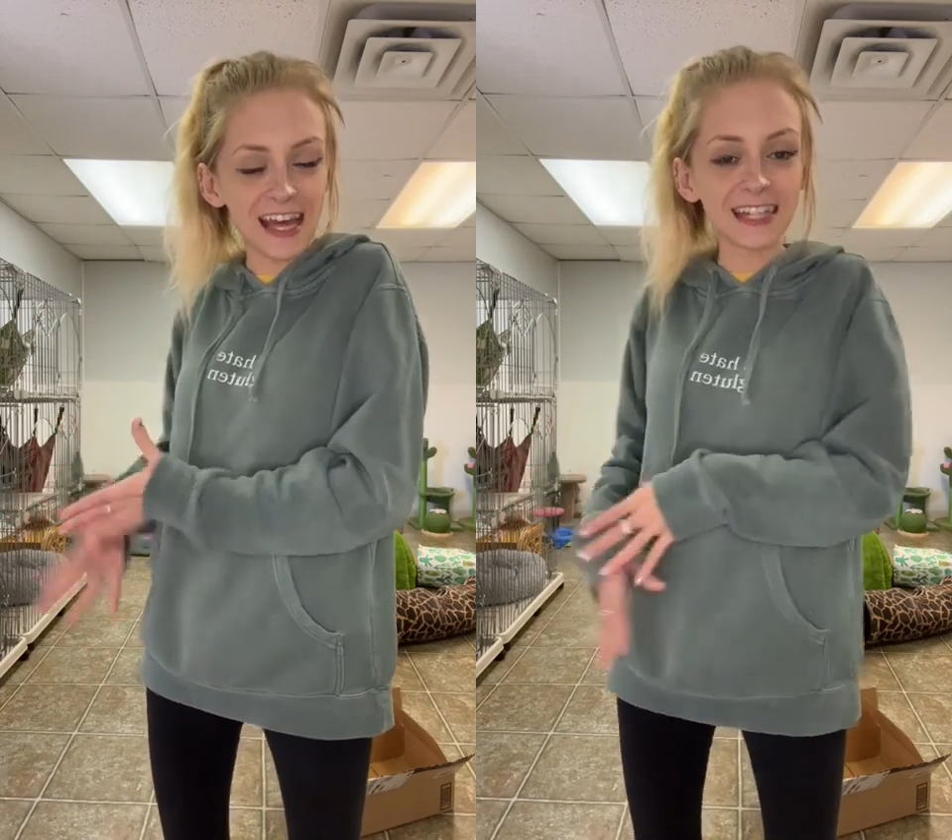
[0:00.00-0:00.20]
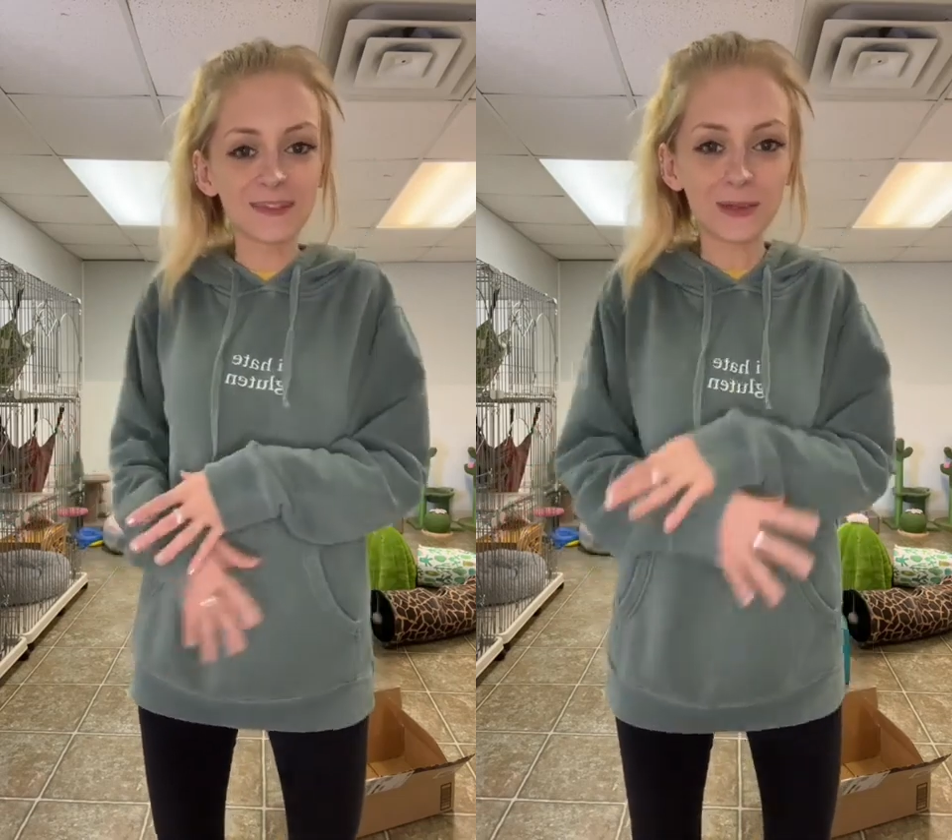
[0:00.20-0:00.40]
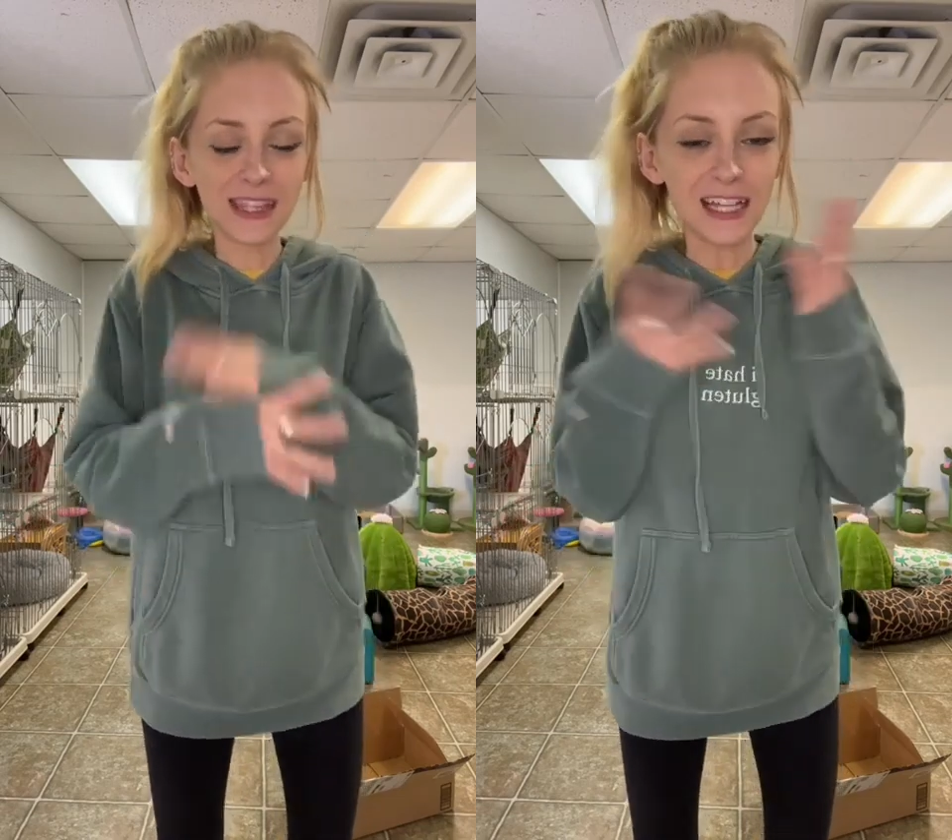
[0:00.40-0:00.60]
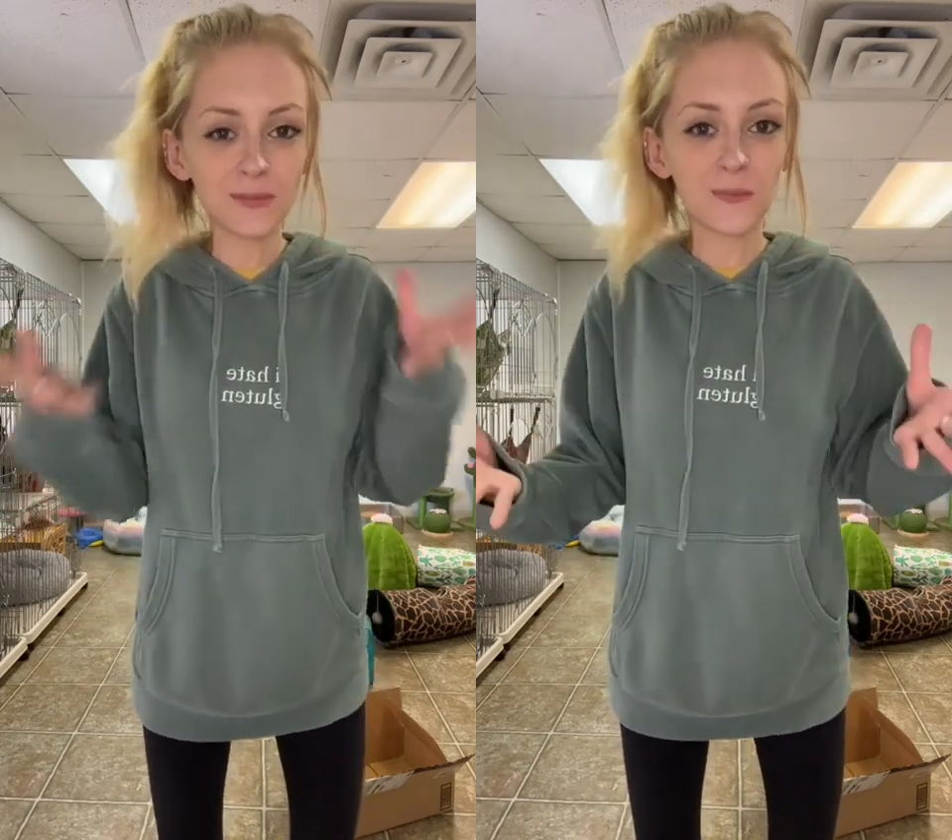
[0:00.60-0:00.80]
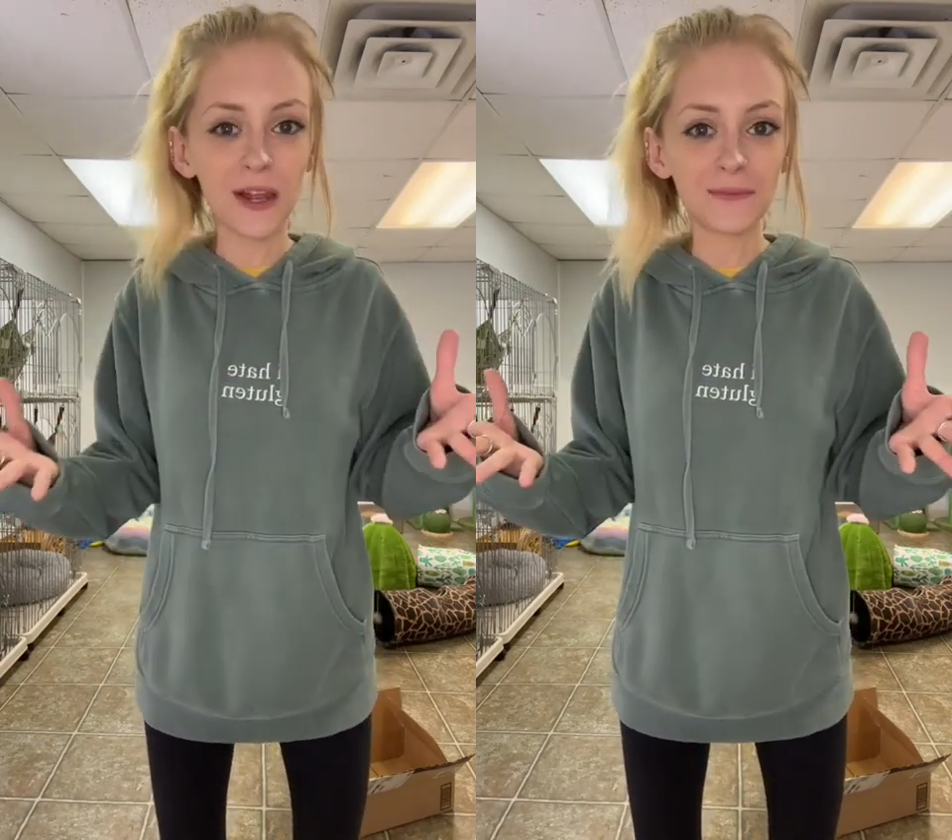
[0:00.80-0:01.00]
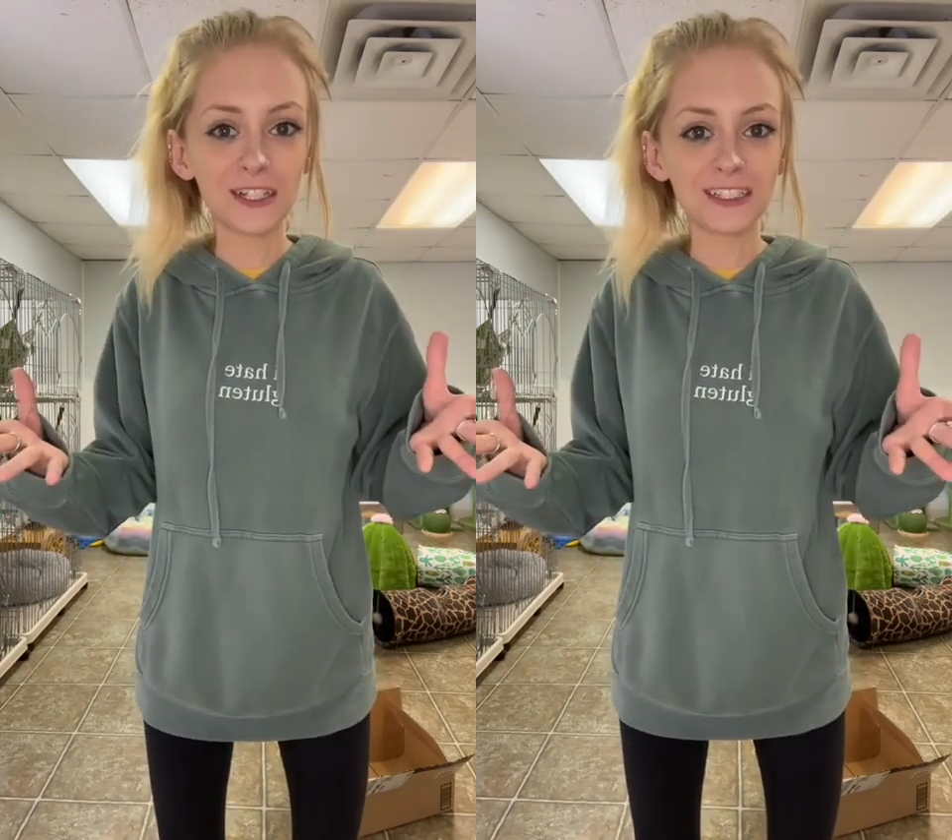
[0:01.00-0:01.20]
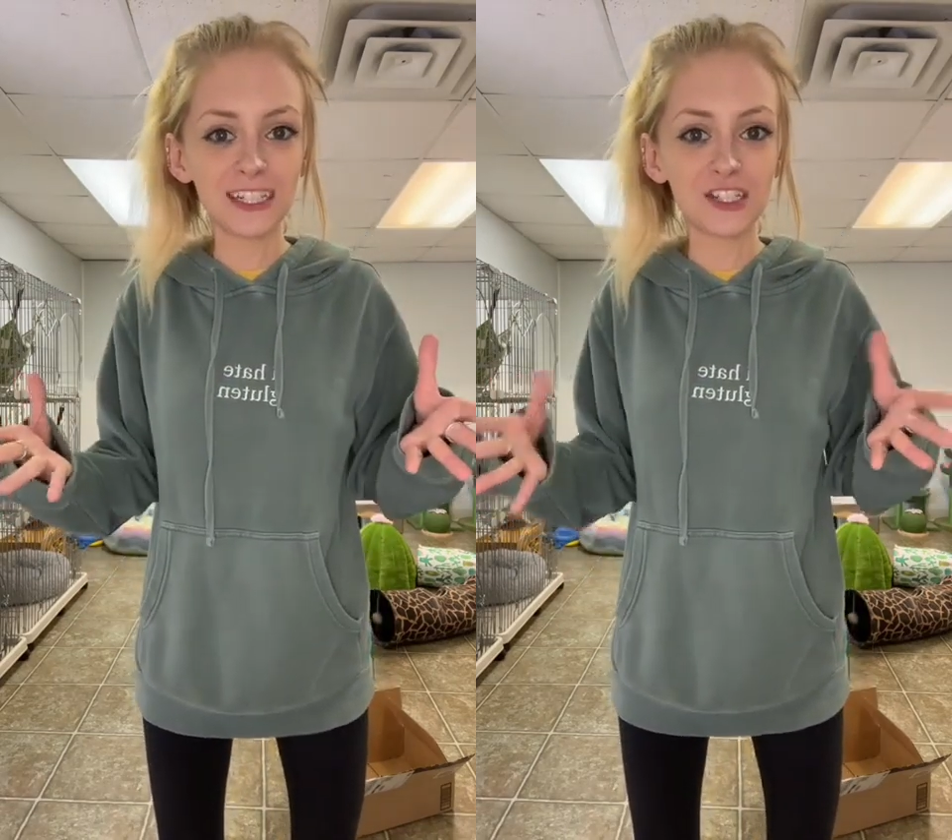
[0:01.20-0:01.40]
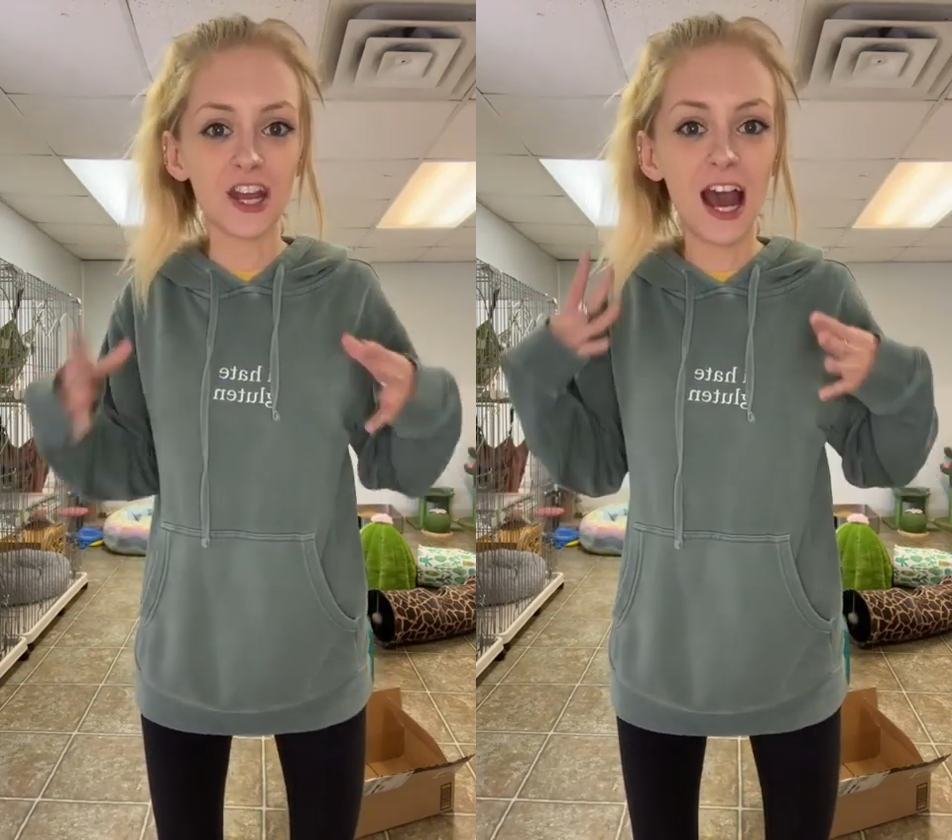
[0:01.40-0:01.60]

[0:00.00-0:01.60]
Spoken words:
That's what I'm going to teach you,